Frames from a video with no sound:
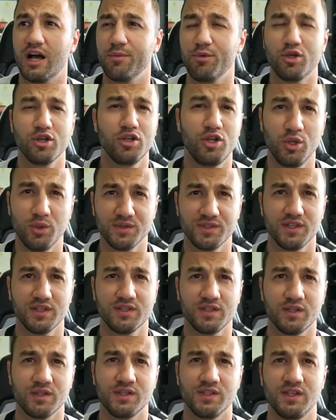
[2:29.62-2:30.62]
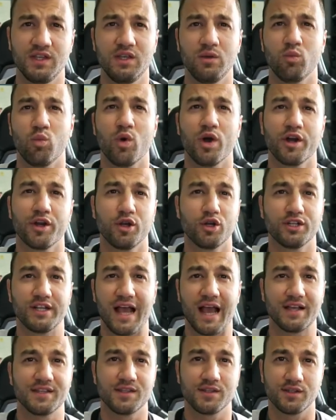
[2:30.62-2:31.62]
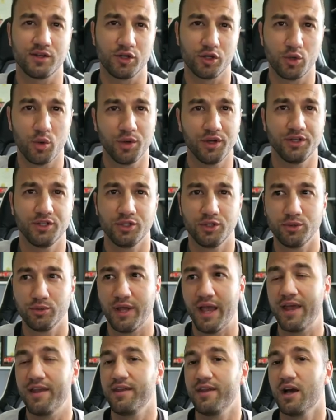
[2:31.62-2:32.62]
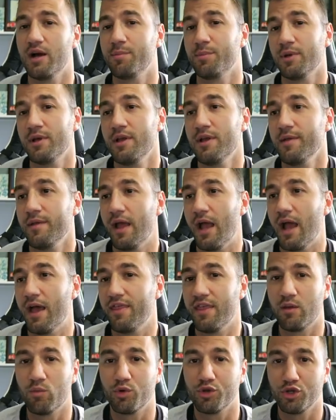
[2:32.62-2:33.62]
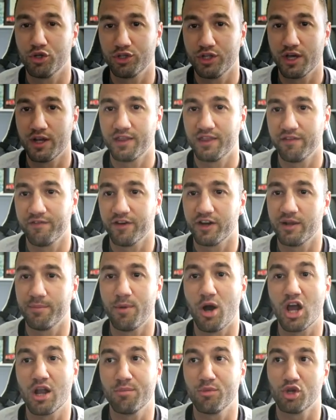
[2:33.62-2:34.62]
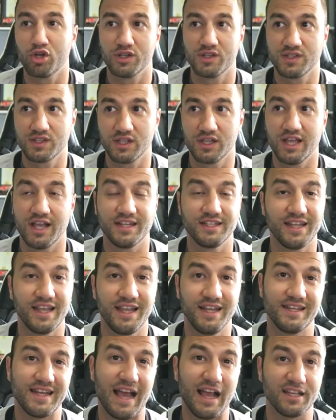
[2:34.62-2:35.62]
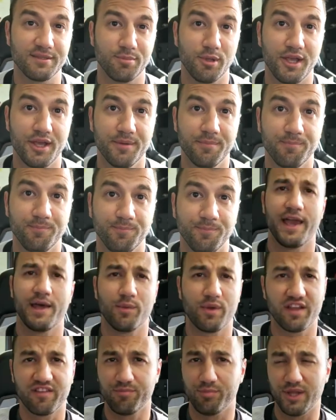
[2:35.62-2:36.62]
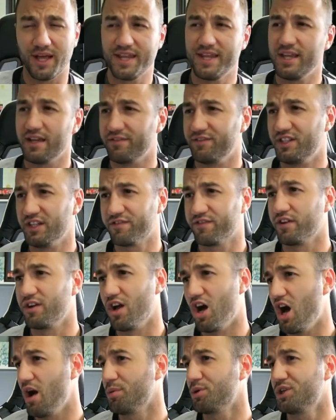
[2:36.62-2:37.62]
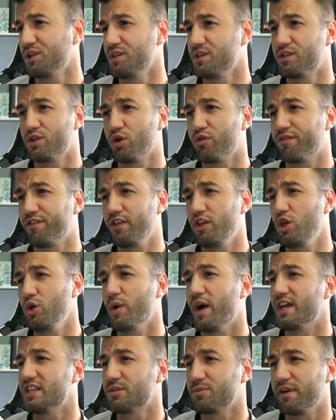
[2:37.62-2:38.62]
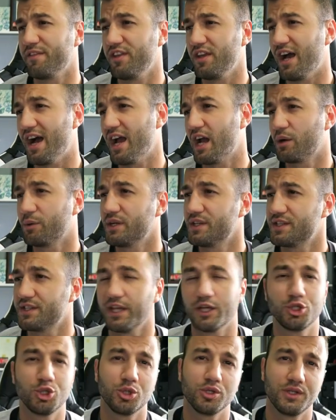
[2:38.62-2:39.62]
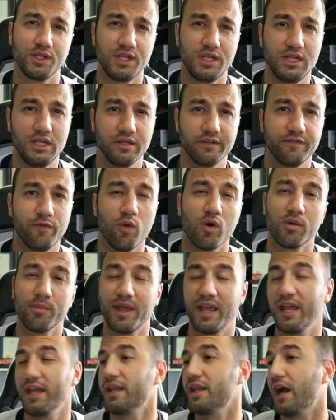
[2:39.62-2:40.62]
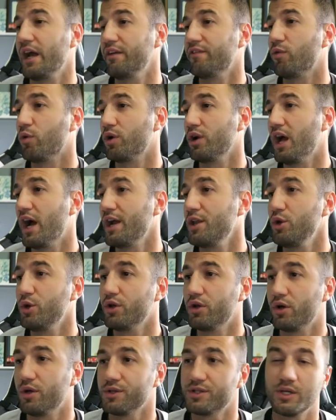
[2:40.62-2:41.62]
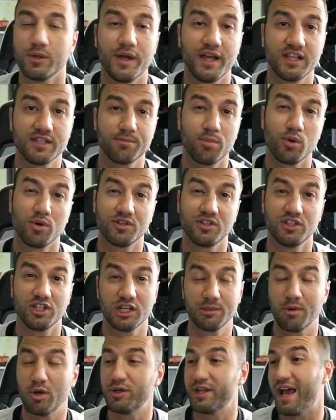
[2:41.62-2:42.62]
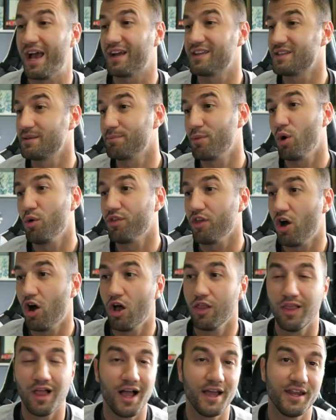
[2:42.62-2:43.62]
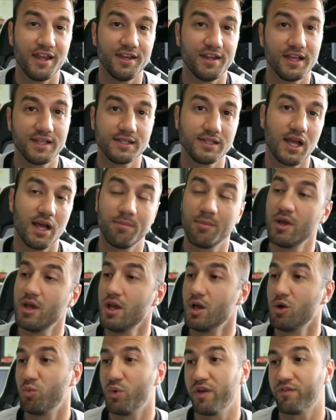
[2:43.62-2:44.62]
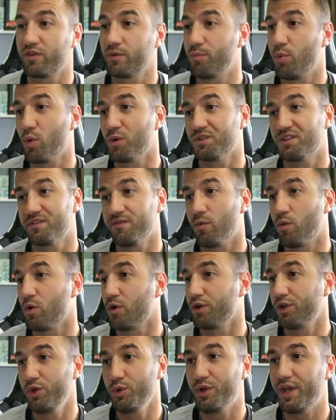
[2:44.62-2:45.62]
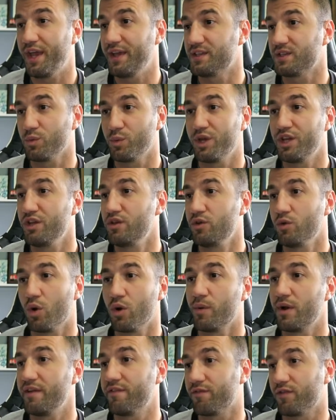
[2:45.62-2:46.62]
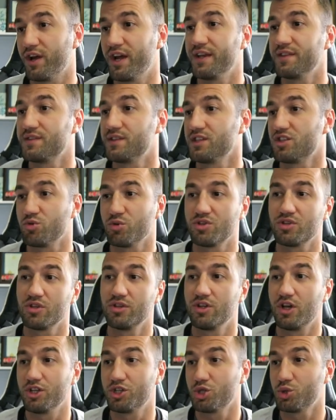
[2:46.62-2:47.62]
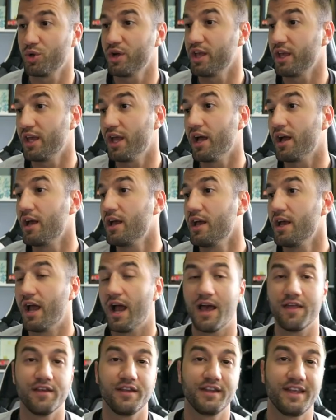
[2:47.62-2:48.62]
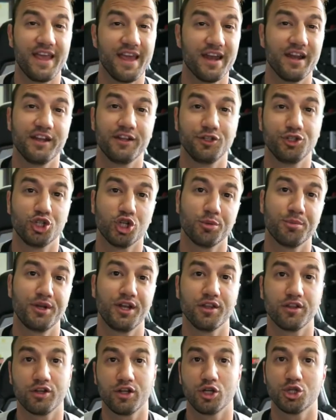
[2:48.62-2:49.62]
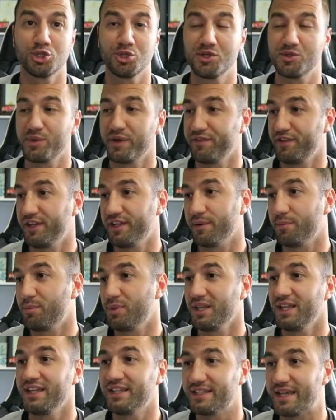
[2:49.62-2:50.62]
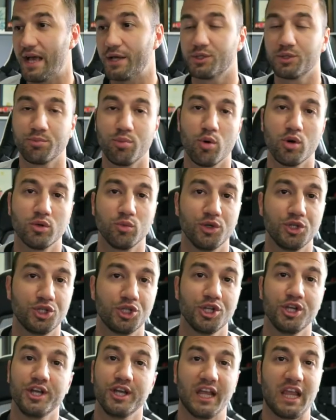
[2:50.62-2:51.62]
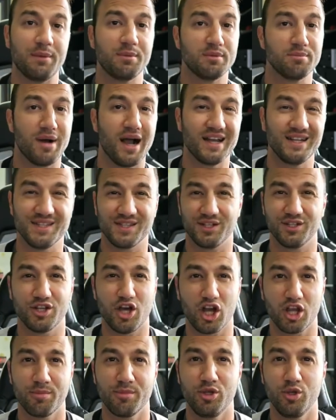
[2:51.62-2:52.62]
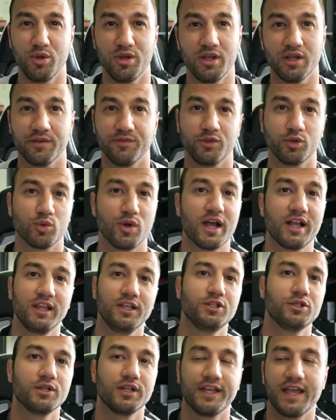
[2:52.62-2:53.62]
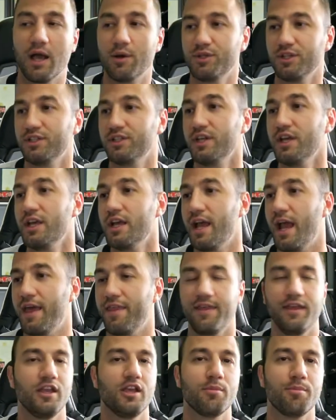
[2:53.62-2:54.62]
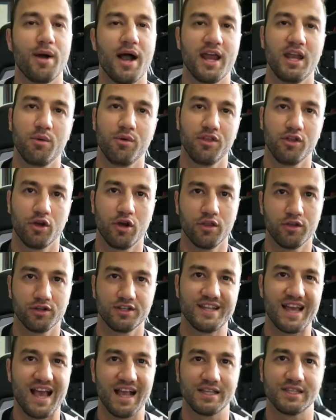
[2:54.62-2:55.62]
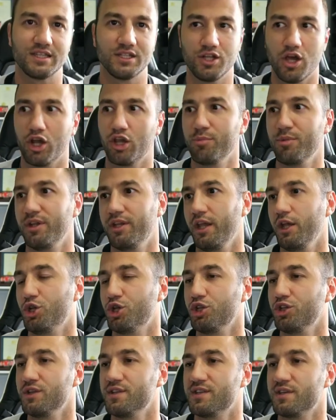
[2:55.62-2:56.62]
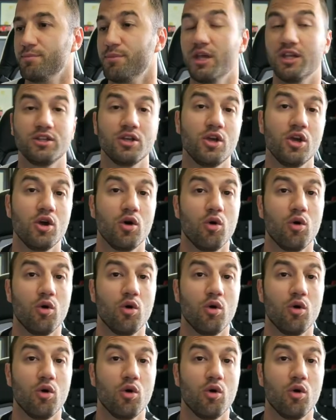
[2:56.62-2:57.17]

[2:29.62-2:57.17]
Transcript: You can use this to see where your taxes are going to end up. And then when you're done at the very bottom, you're gonna select a tax plan. And we have plenty of different options. So for the US, we have the IRS Schedule D, Form 8949. You can also export to TurboTax, both online and desktop. We have reports for UK, Sweden, Norway, France, Switzerland, Australia, and then Canada, Germany, other countries. We have the complete tax report, which keep in mind is a document you can give directly to an accountant and then combine it with your other tax documentation to submit.